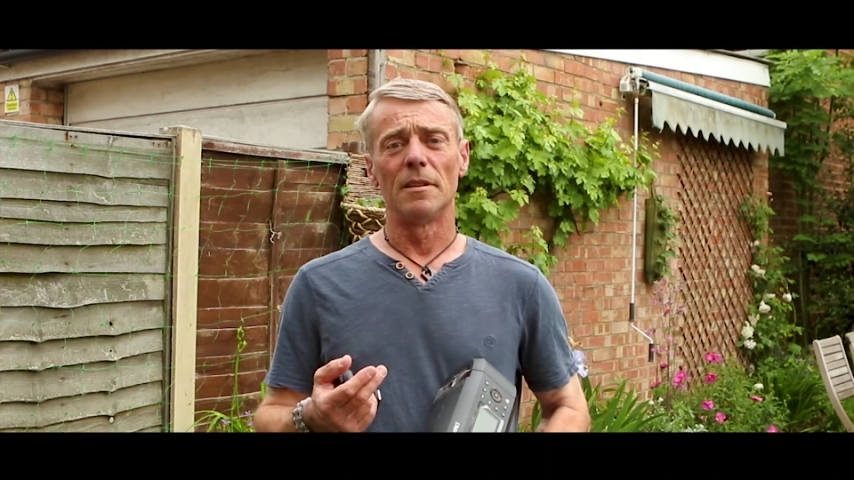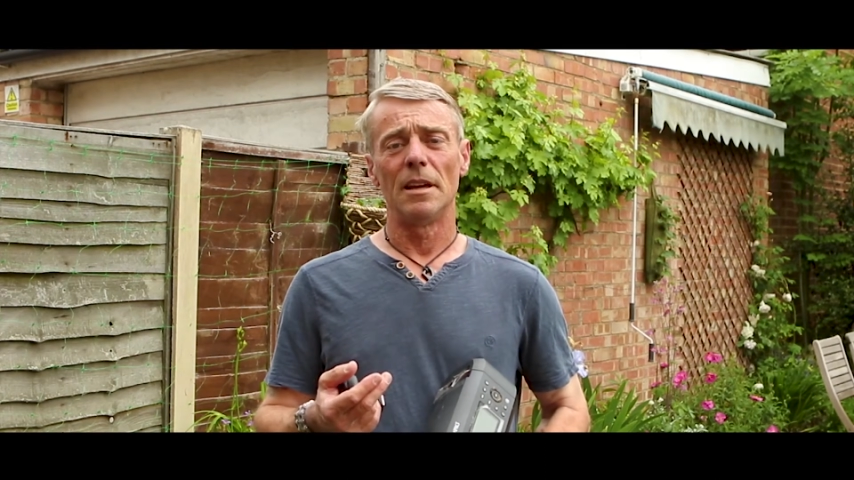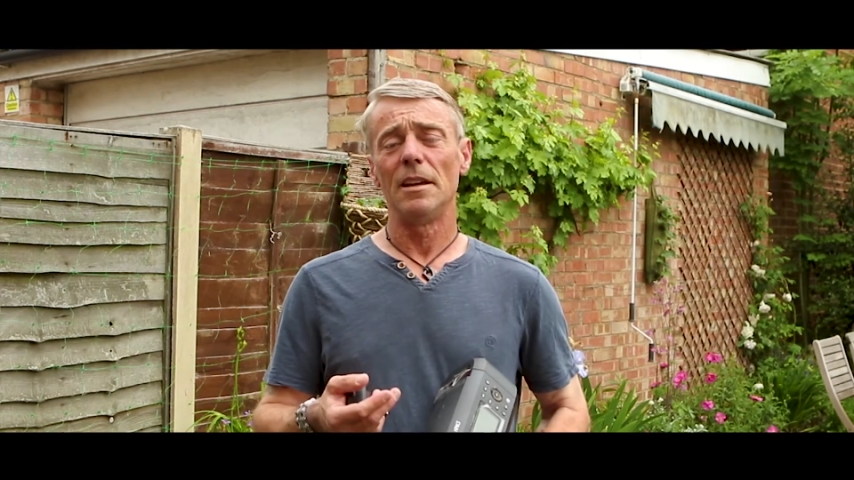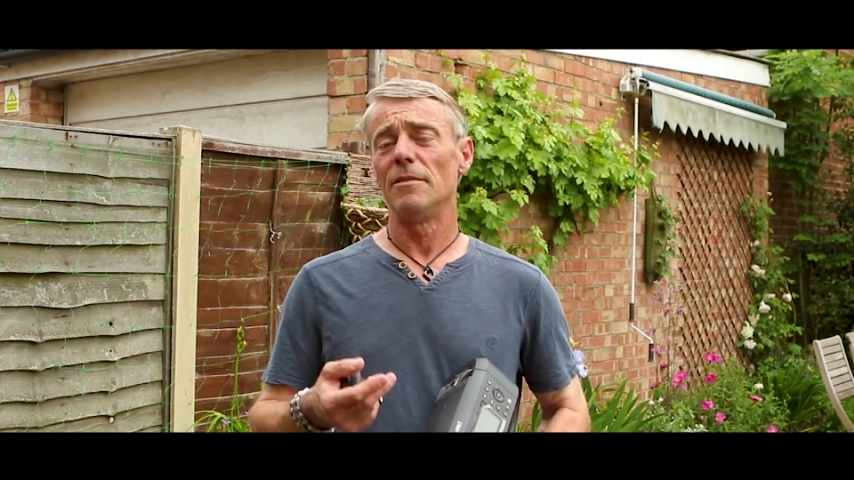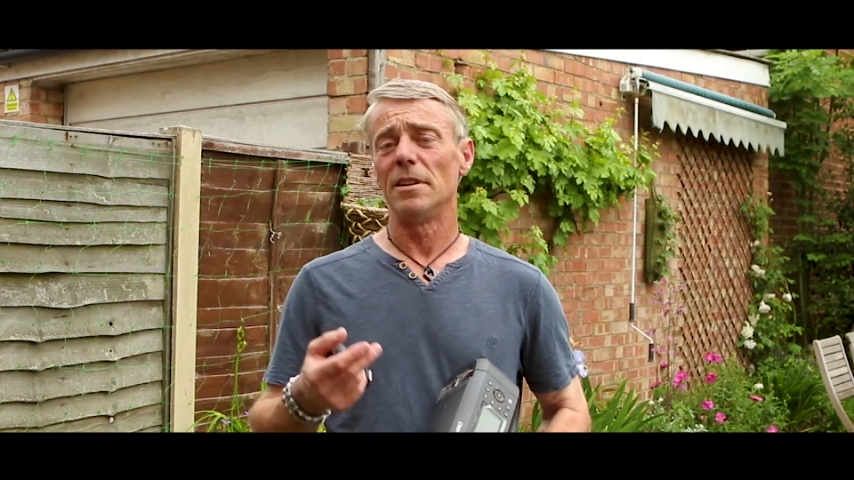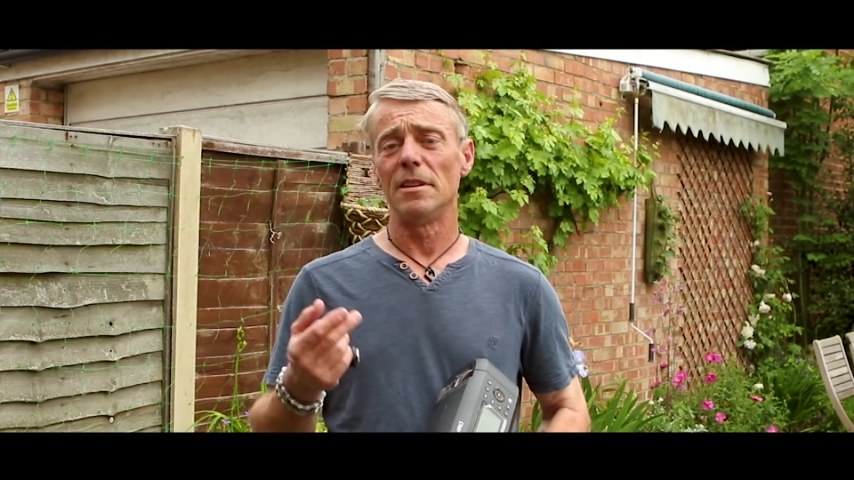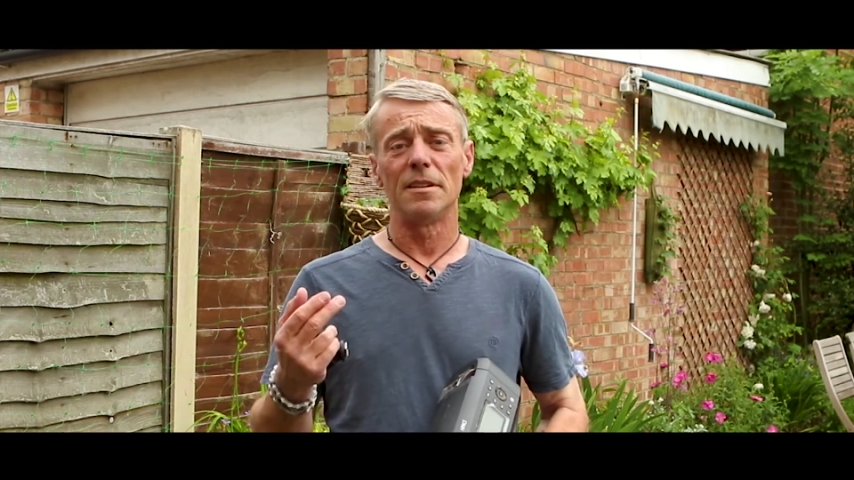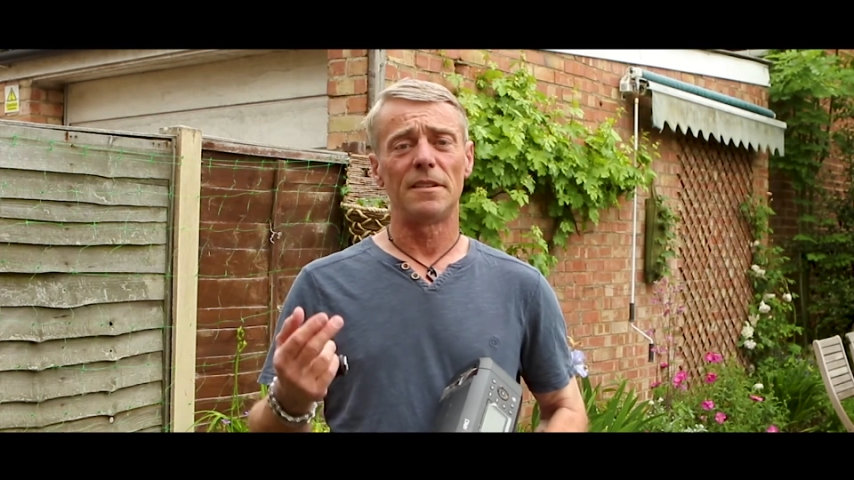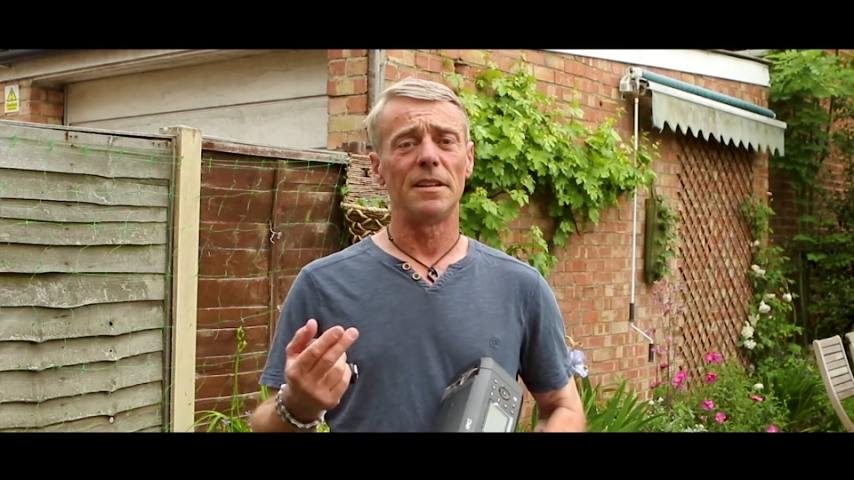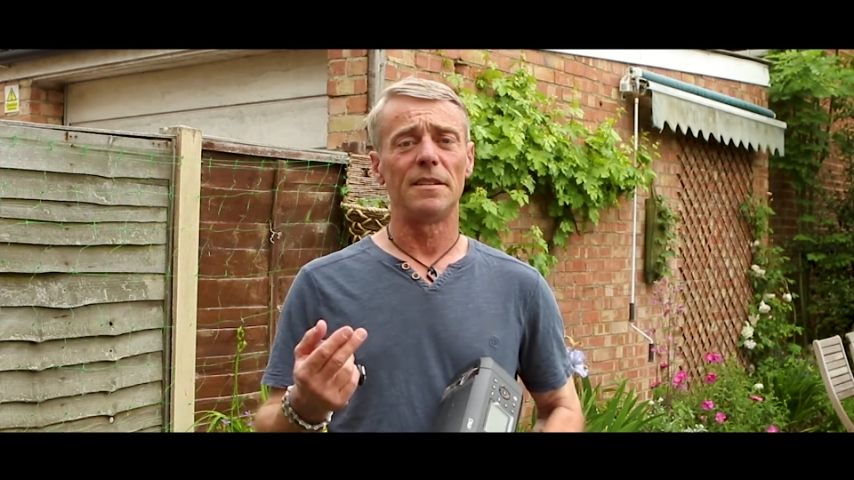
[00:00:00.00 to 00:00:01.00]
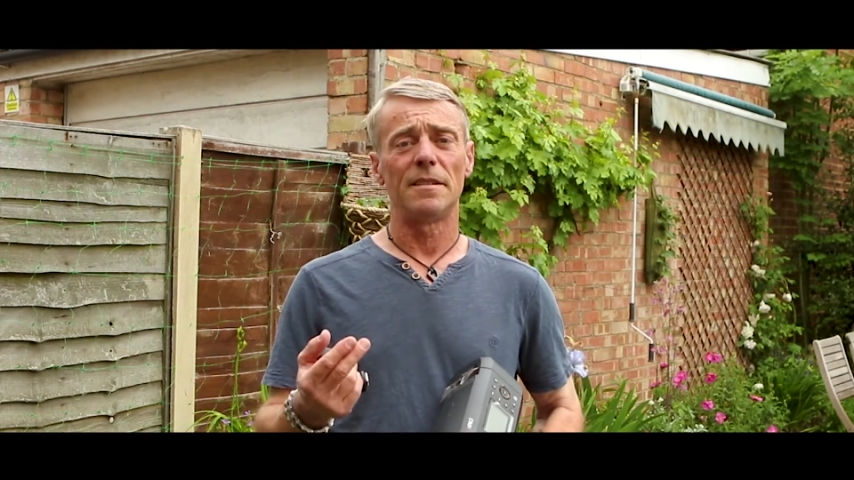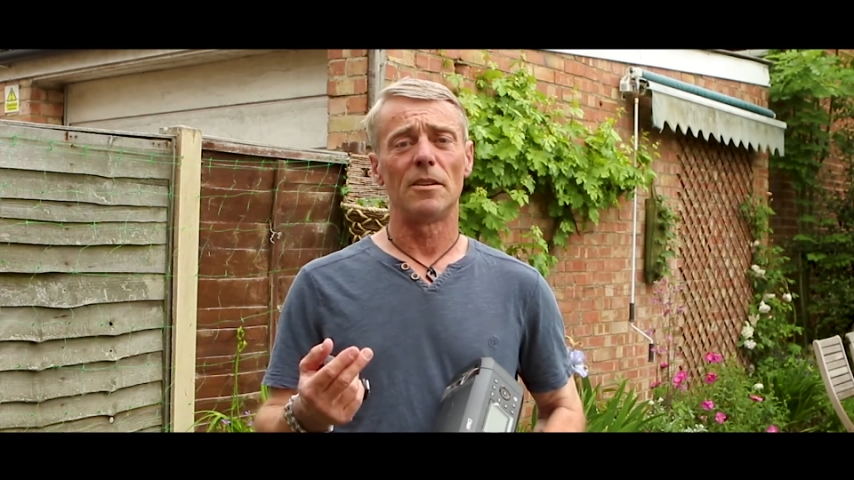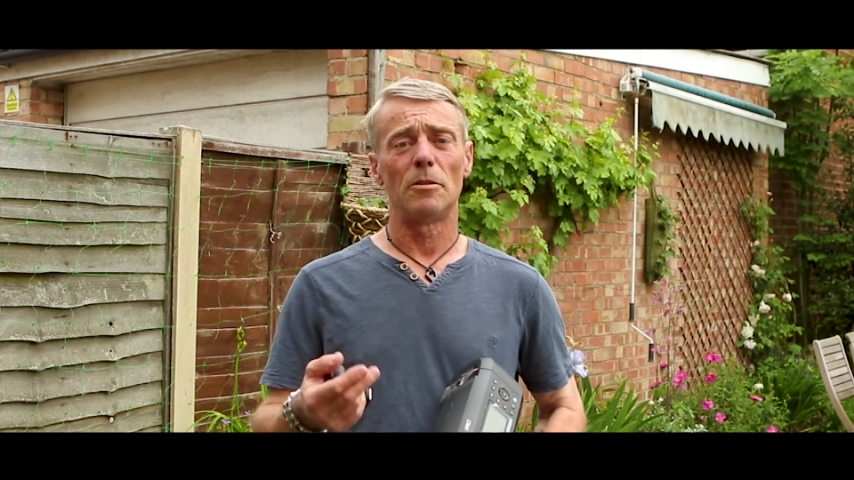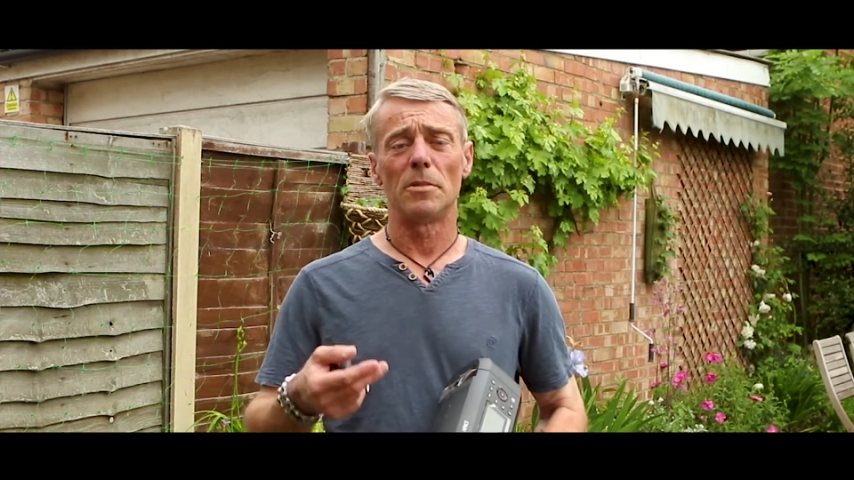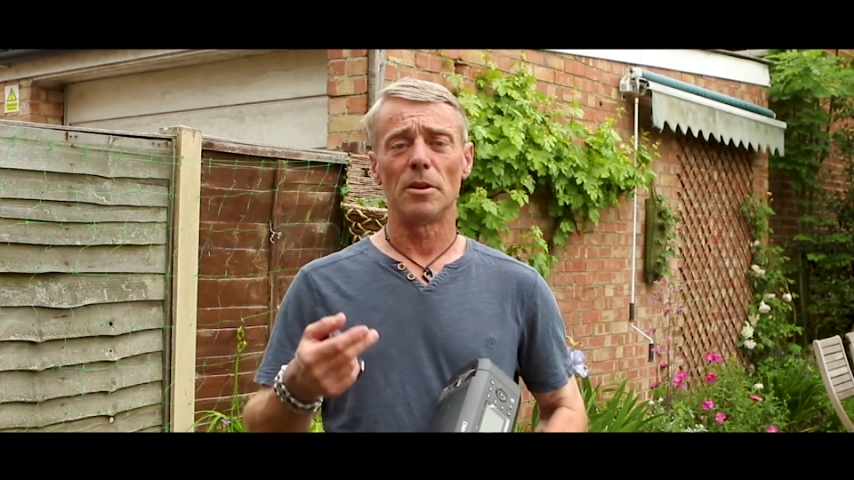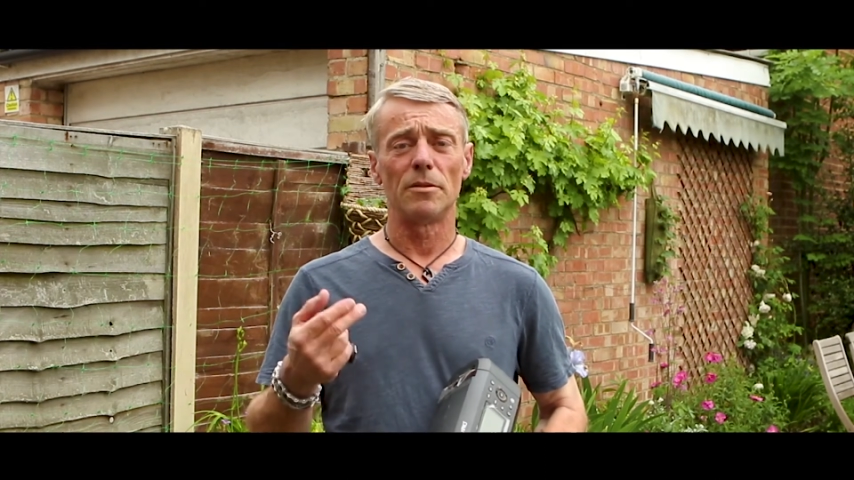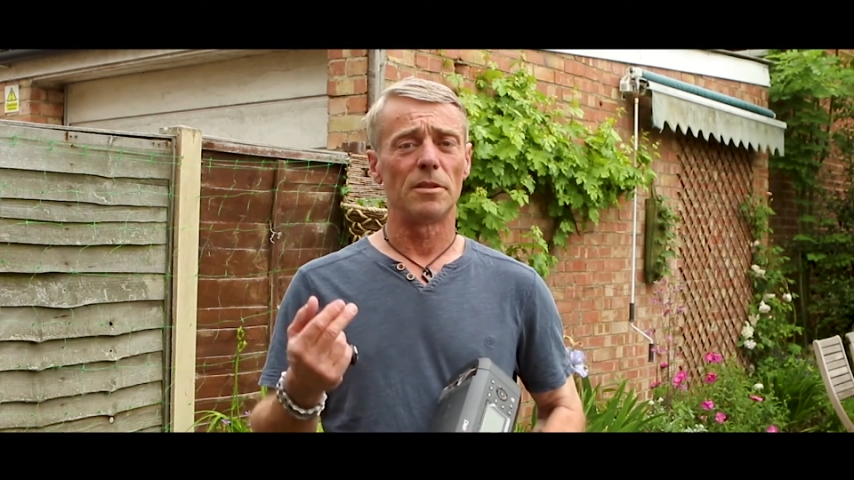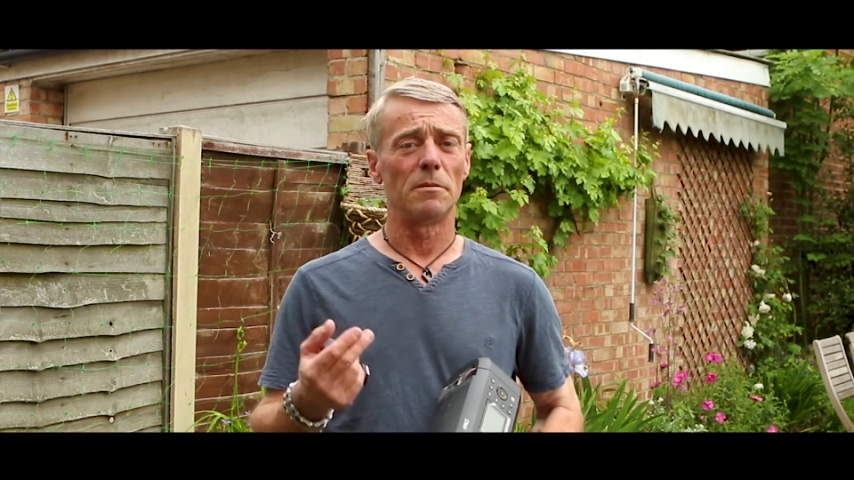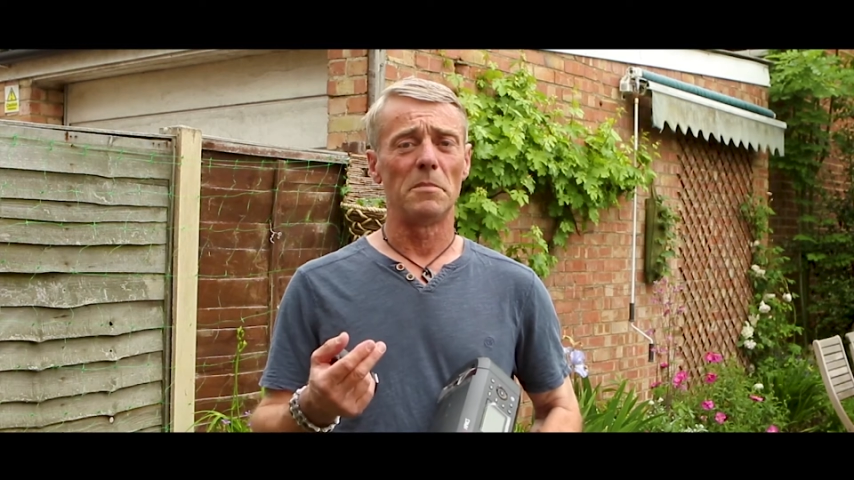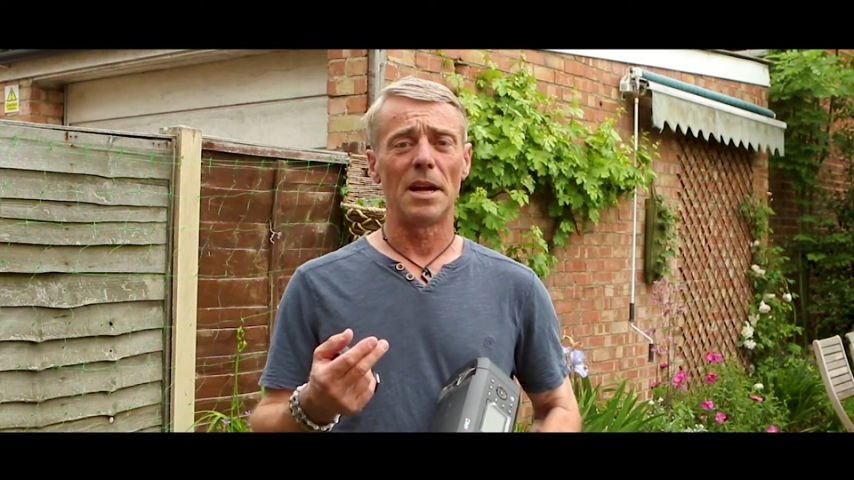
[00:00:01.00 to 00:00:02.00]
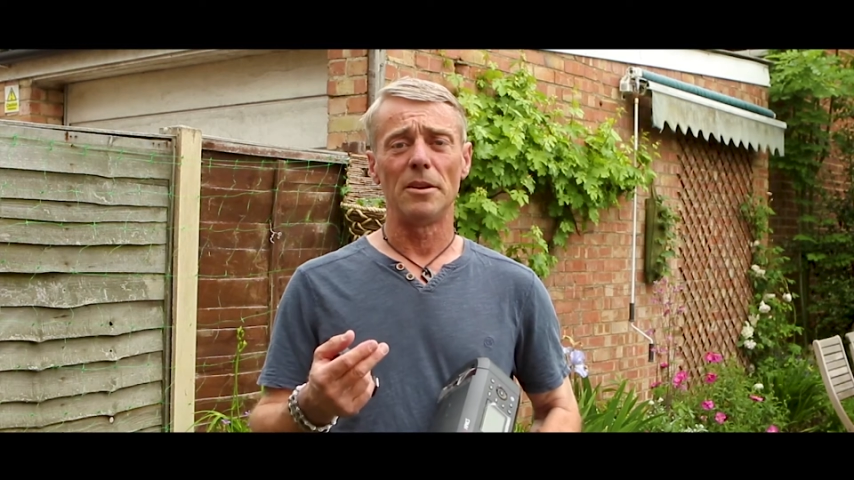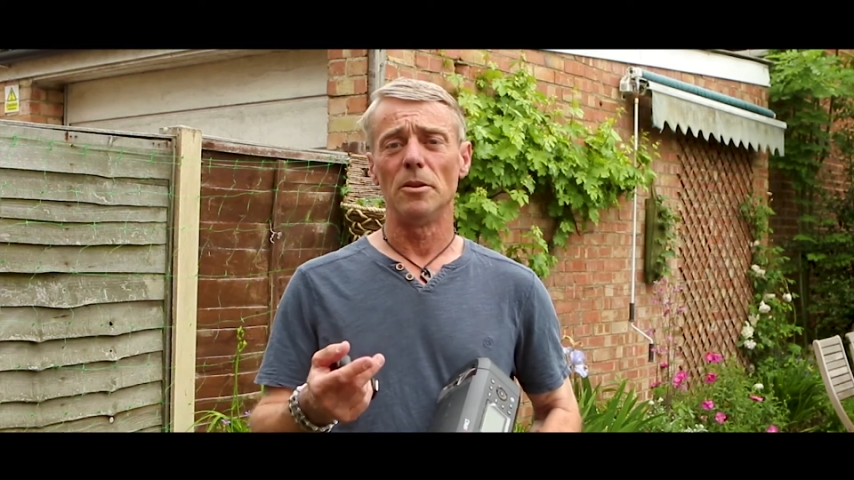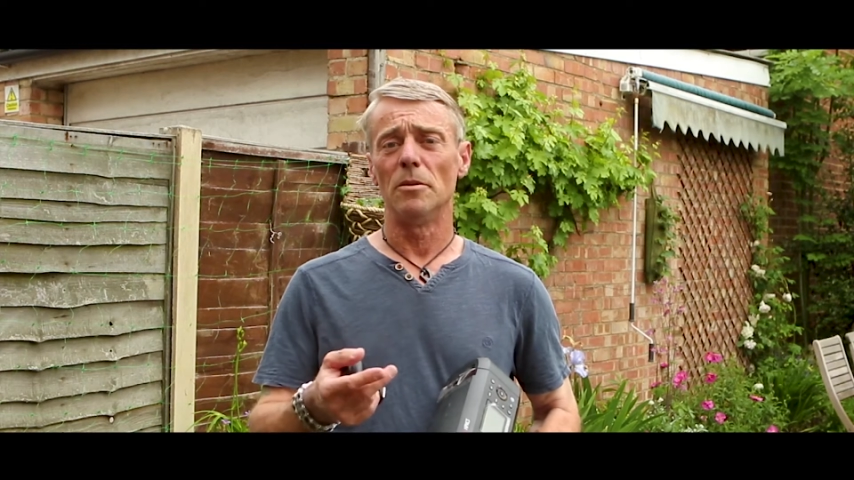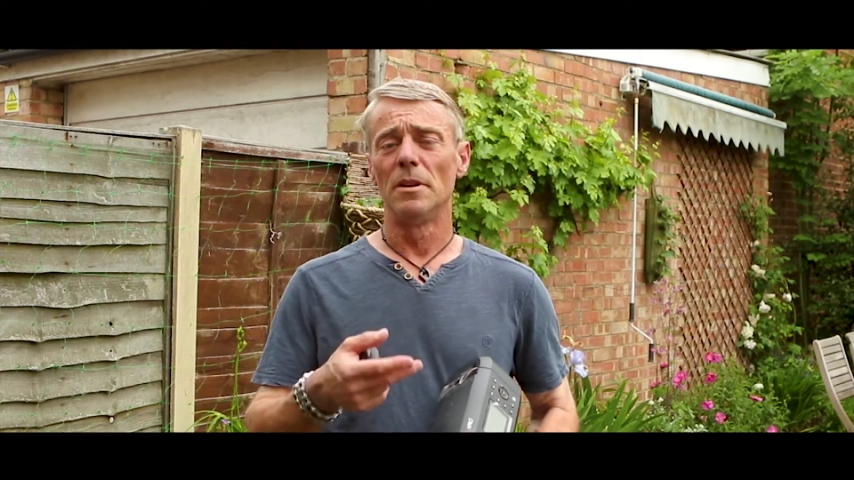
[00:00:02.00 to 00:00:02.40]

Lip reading: Even in the TTL mode to the manual,